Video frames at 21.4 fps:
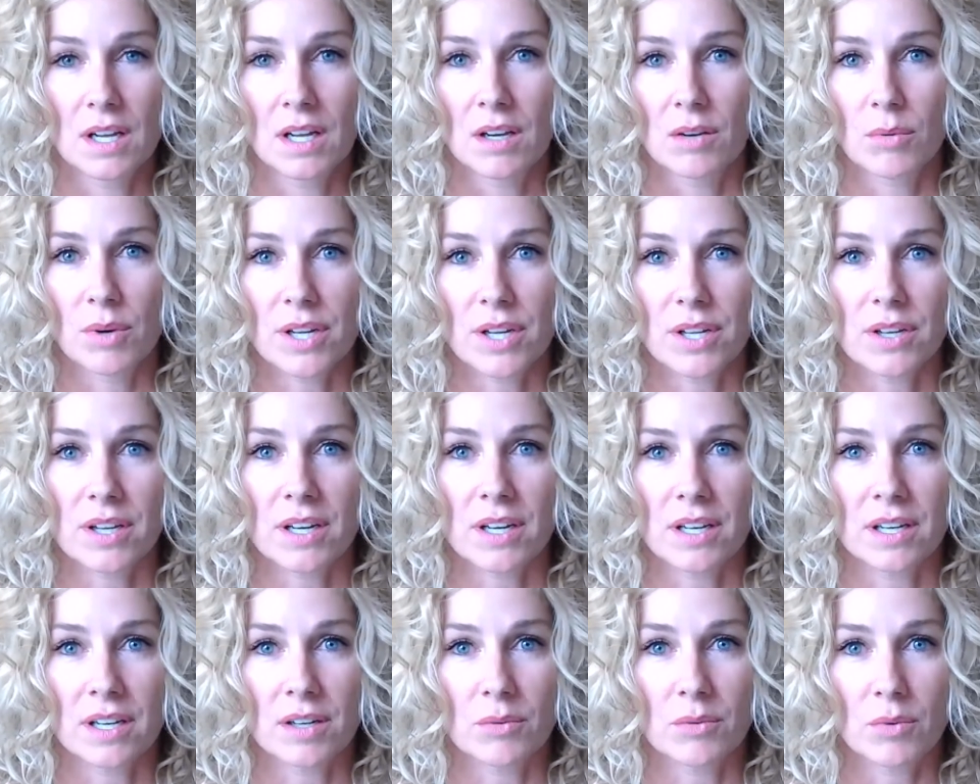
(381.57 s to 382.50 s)
what are you
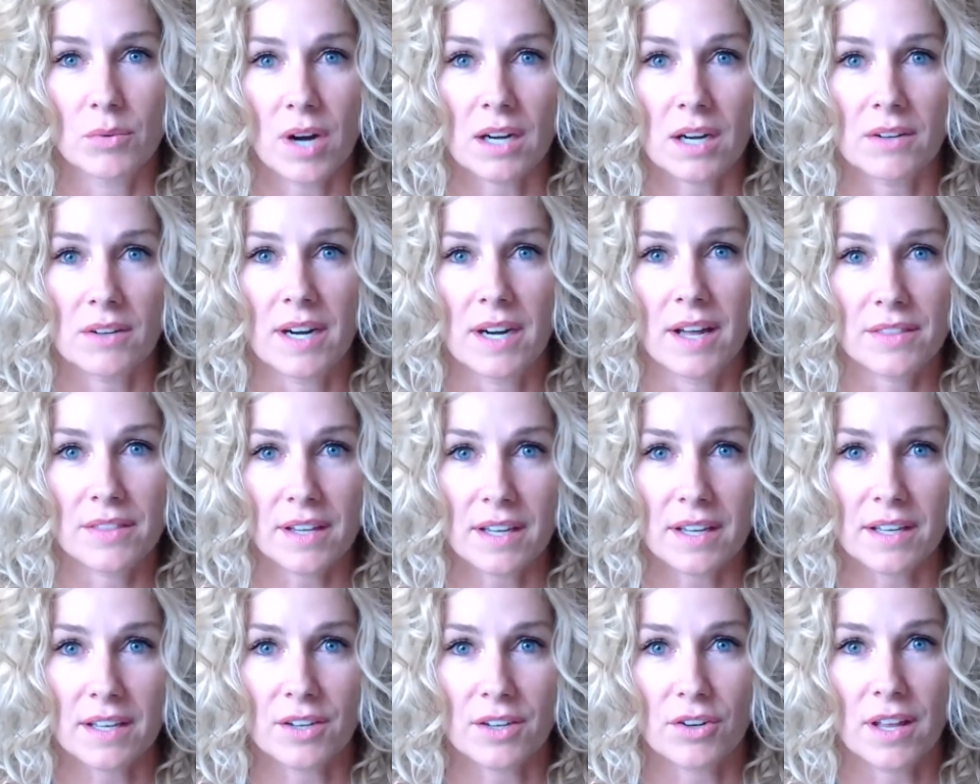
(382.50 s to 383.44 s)
gonna walk around
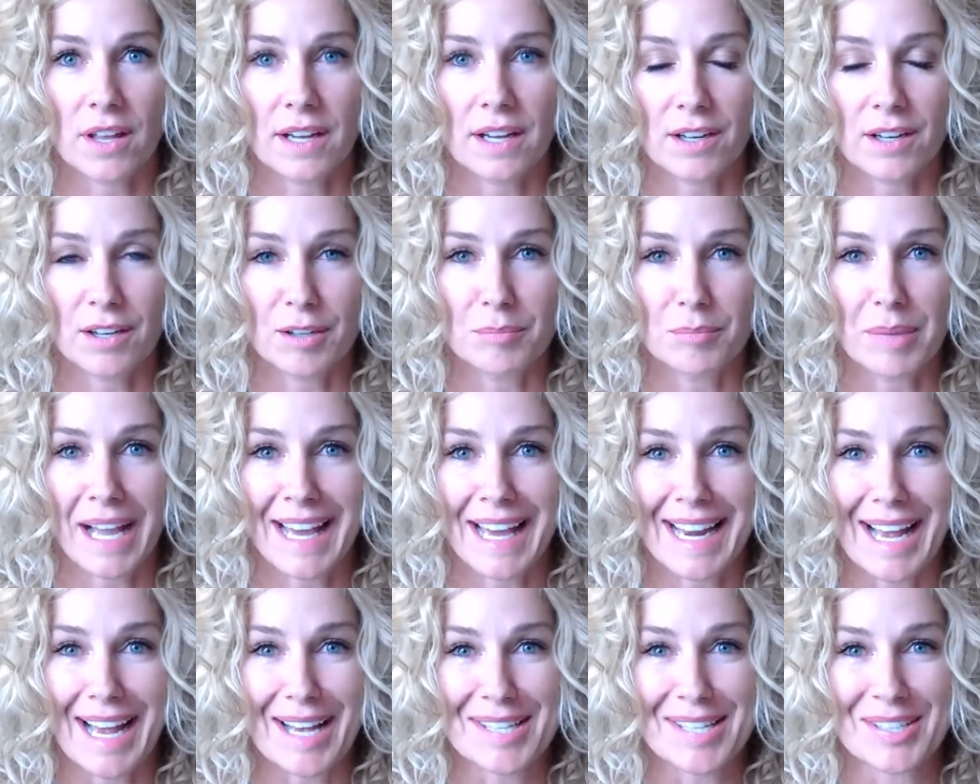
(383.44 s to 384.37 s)
thinking you're like all
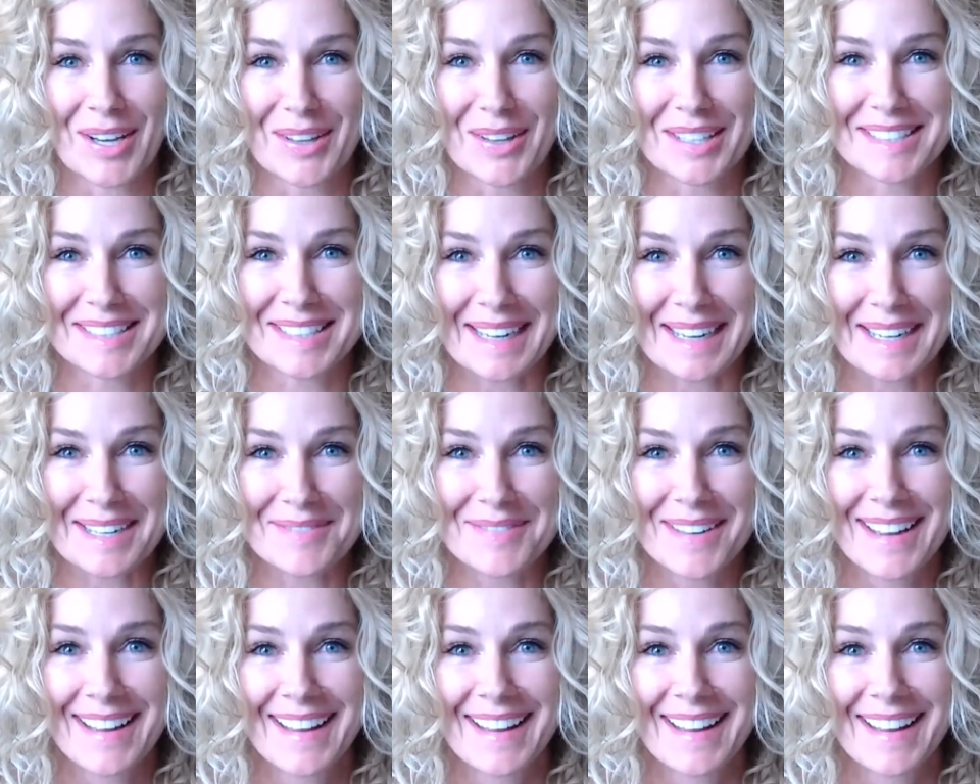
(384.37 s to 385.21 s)
badass all the time?